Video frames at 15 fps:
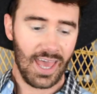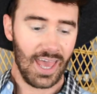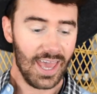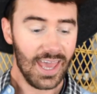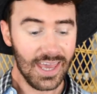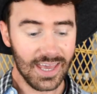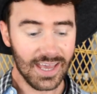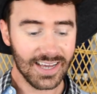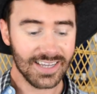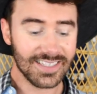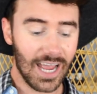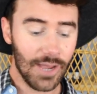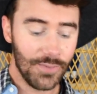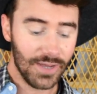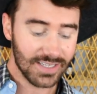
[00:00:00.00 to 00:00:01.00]

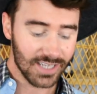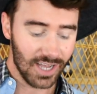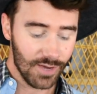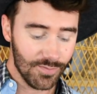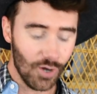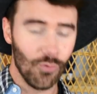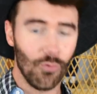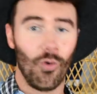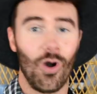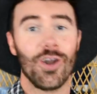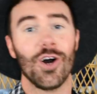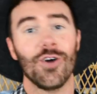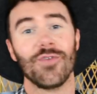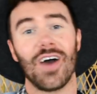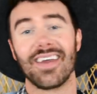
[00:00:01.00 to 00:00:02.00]
And I picked up
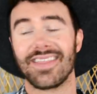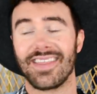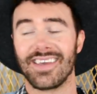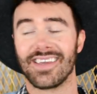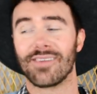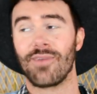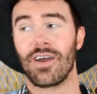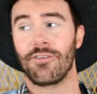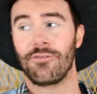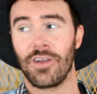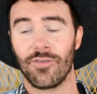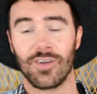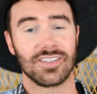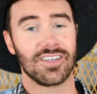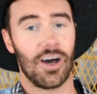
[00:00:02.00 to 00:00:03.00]
one of, I think, my
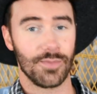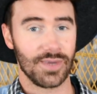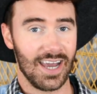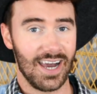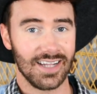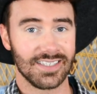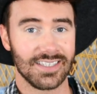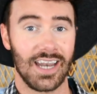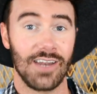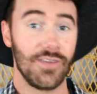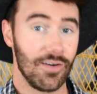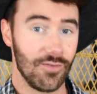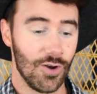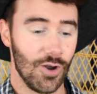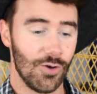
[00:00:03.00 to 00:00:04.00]
favorite Tommy hats that I've
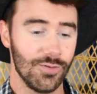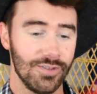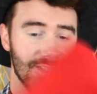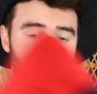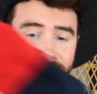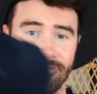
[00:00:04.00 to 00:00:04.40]
ever owned.